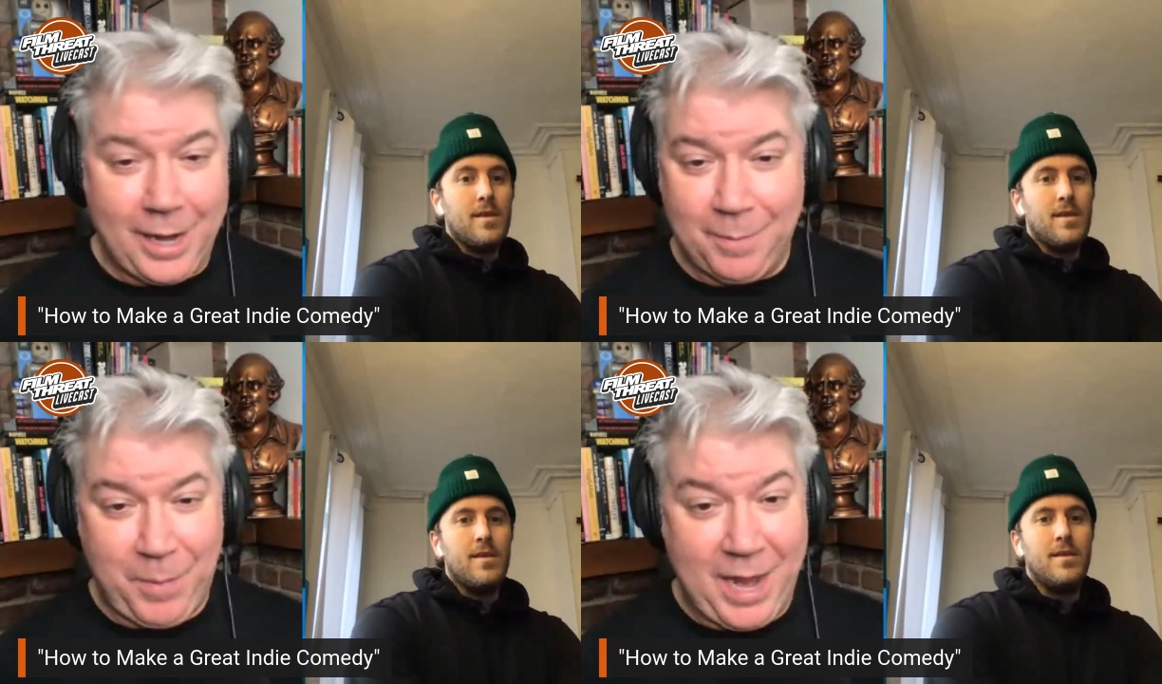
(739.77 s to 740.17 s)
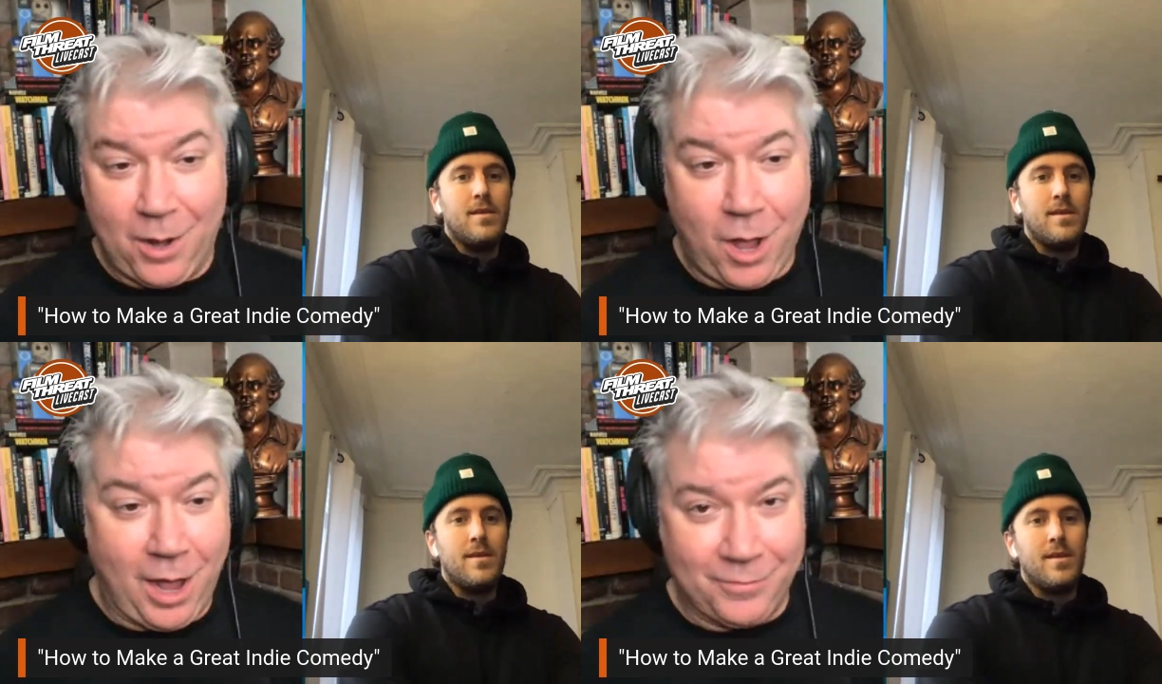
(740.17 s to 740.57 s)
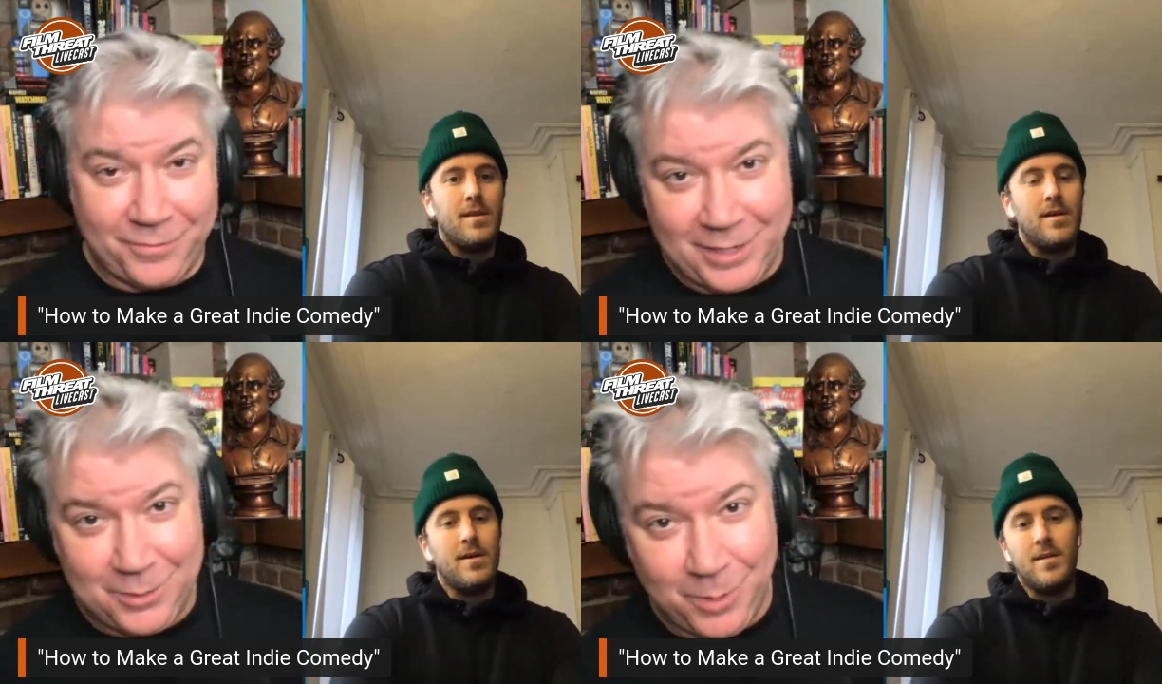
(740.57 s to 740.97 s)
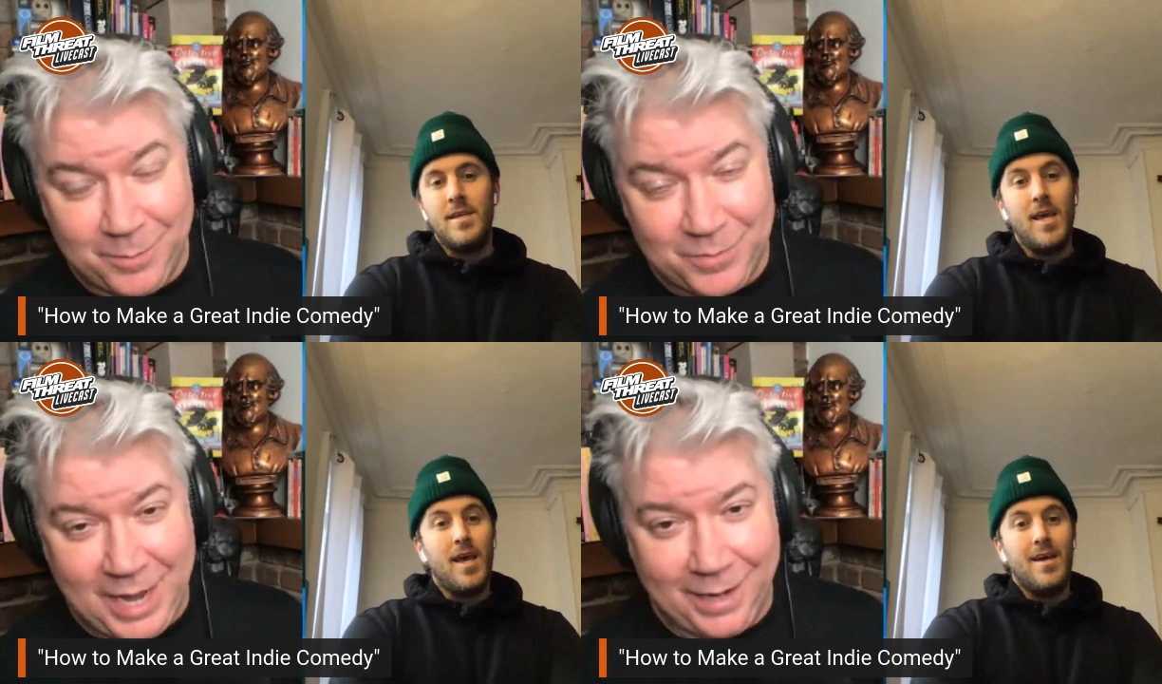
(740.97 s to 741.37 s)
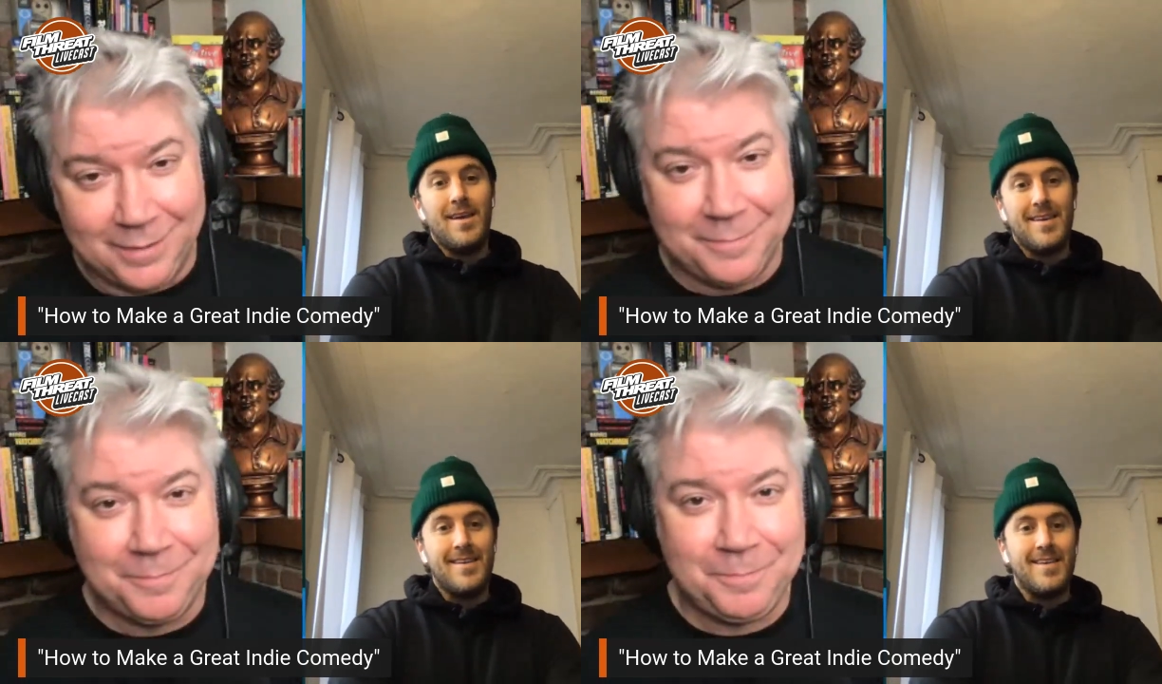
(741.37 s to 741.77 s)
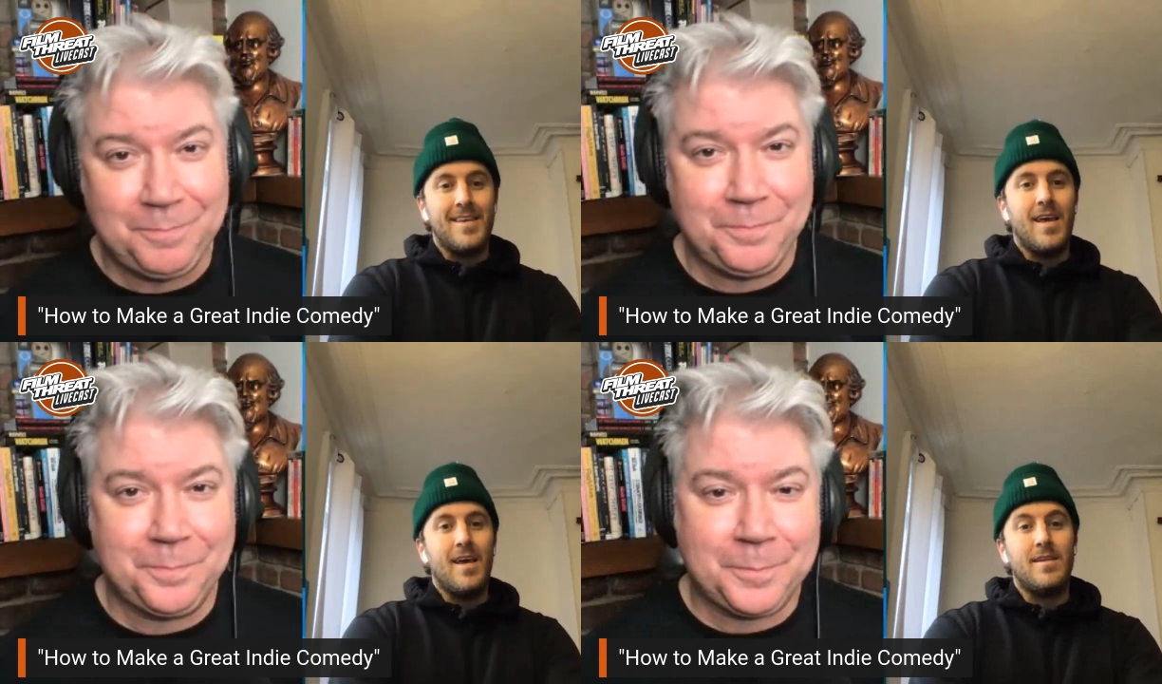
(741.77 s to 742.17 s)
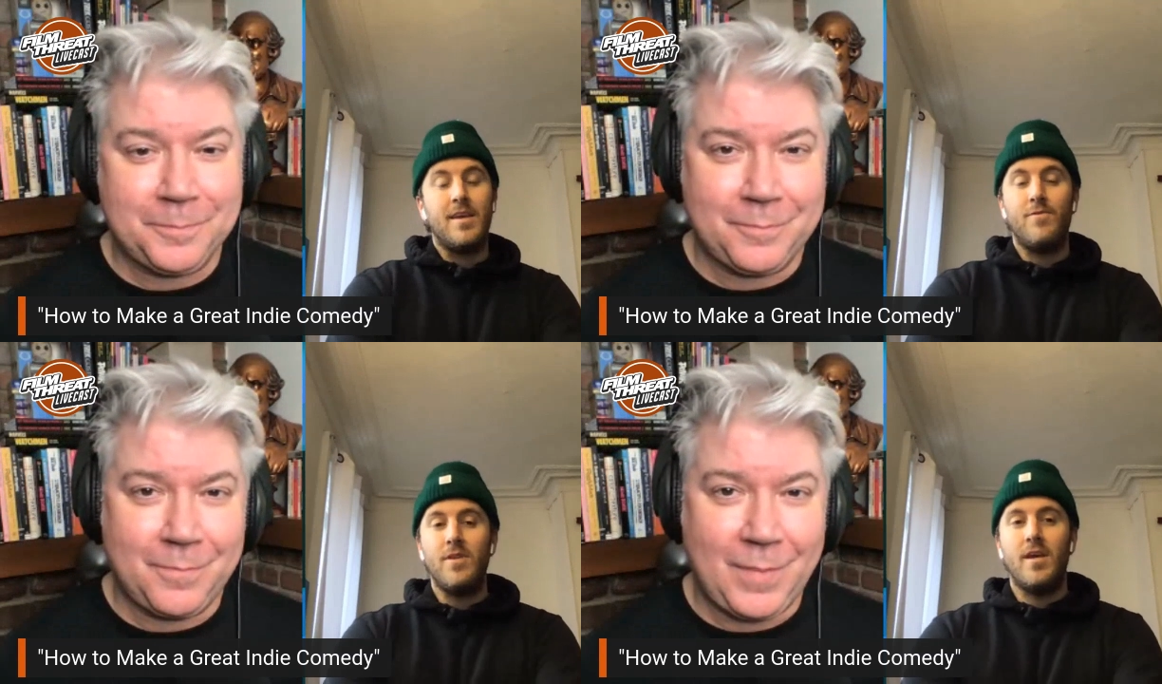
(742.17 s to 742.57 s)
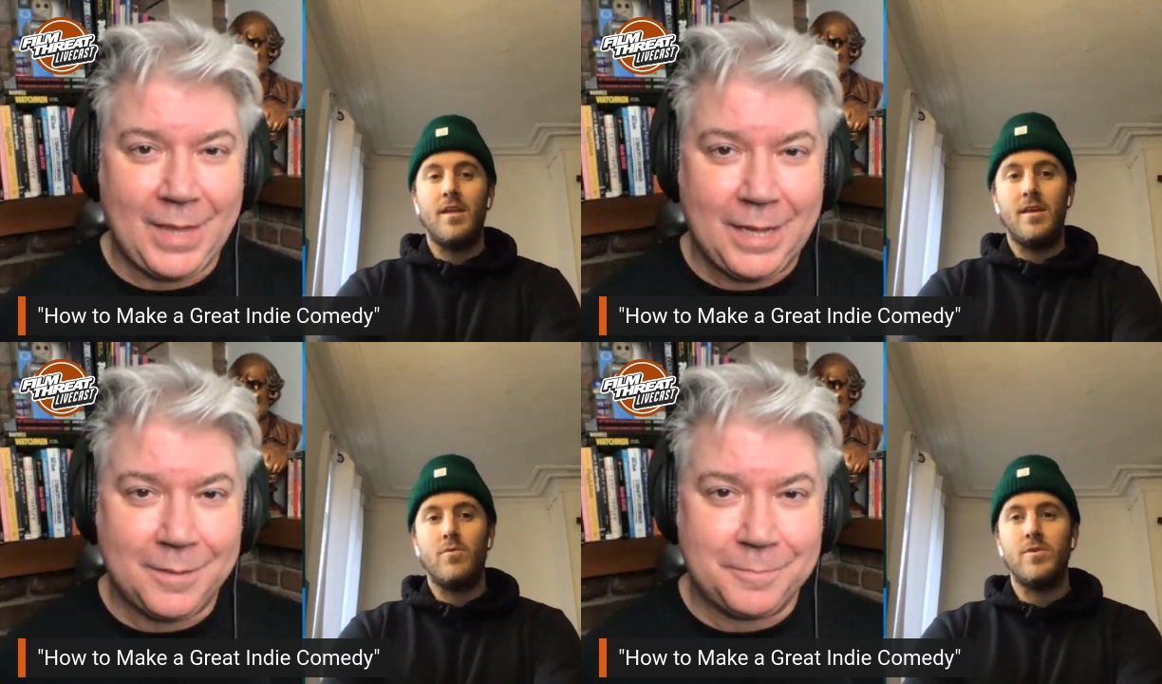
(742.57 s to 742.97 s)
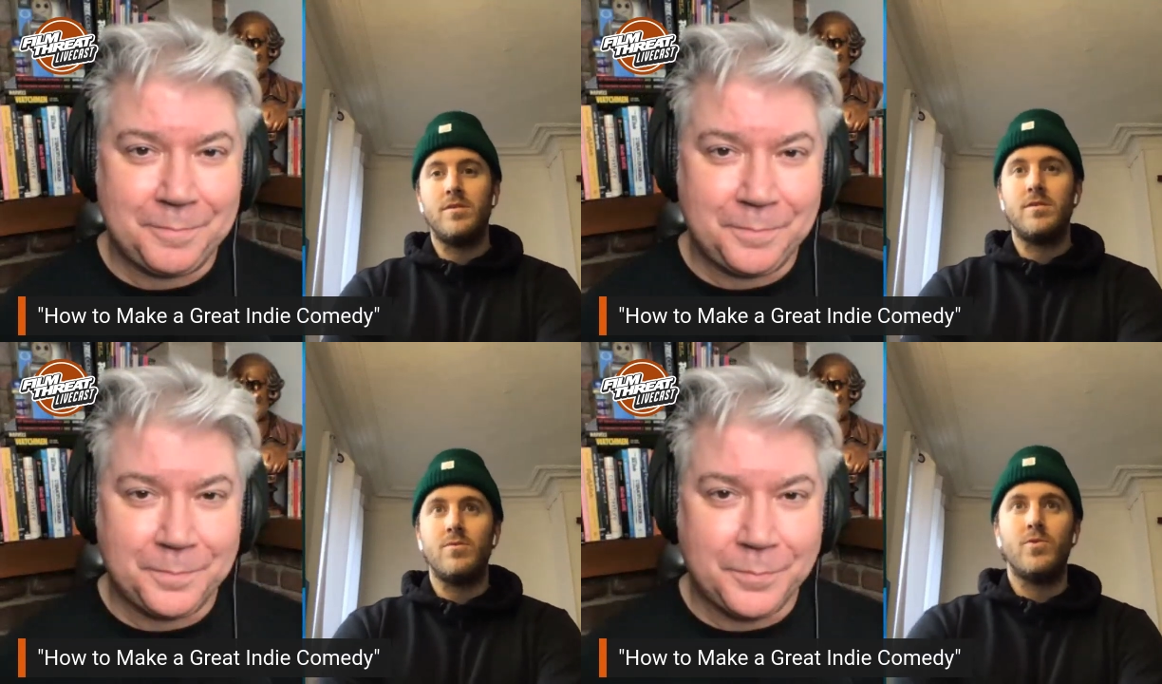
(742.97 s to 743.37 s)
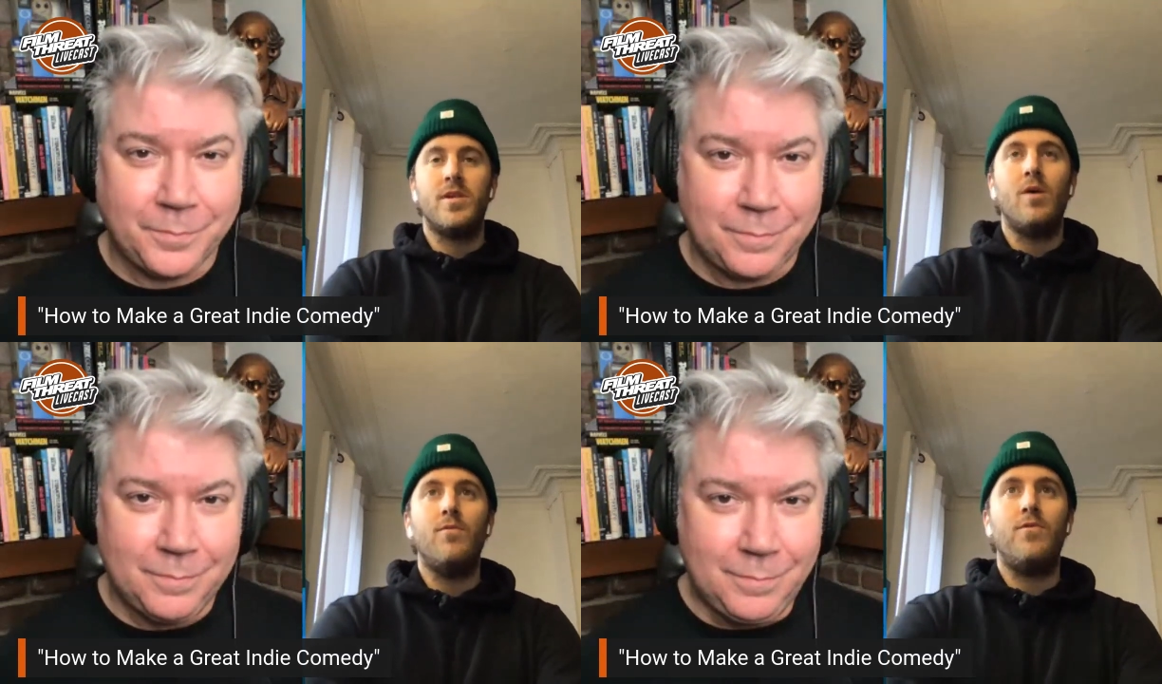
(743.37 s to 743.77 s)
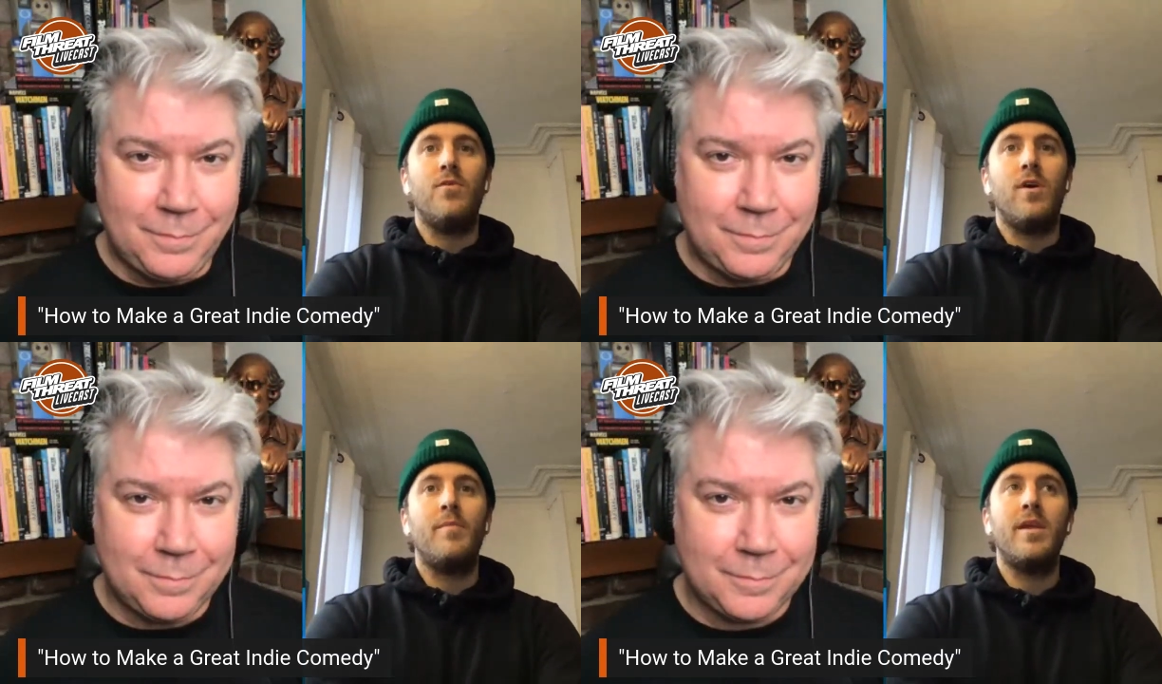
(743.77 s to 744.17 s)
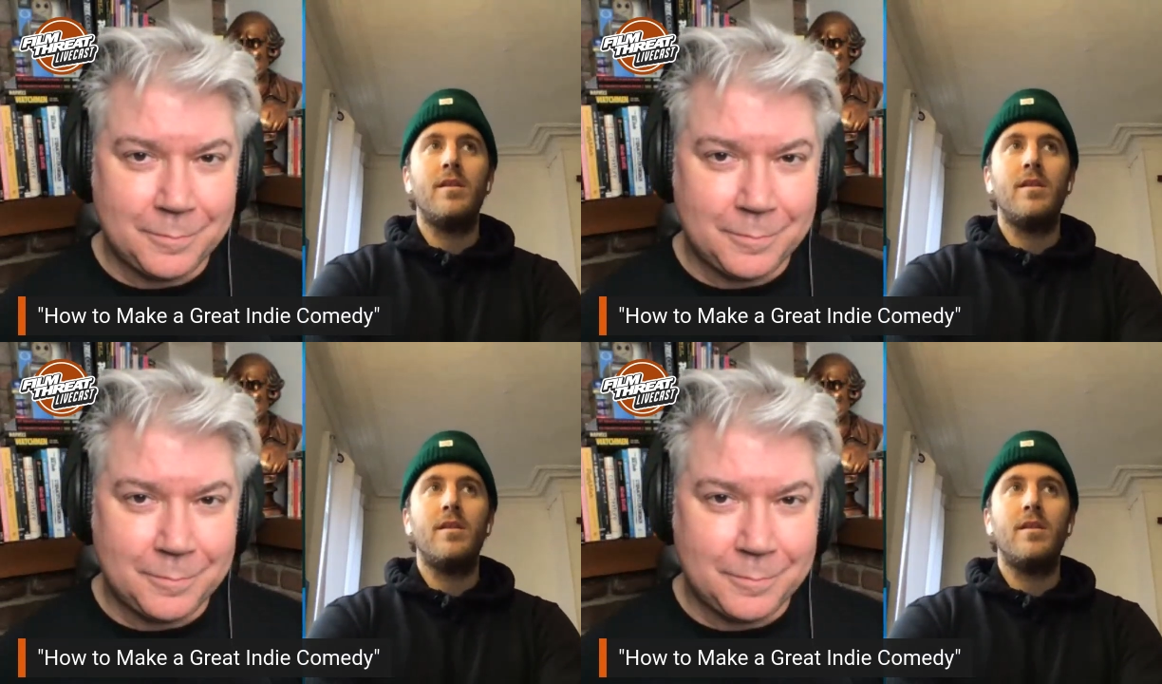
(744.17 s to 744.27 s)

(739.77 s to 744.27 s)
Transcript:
Speaker 1: it paid off, is what I'm saying. Yeah,
Speaker 2: yeah, definitely. I think was was helpful.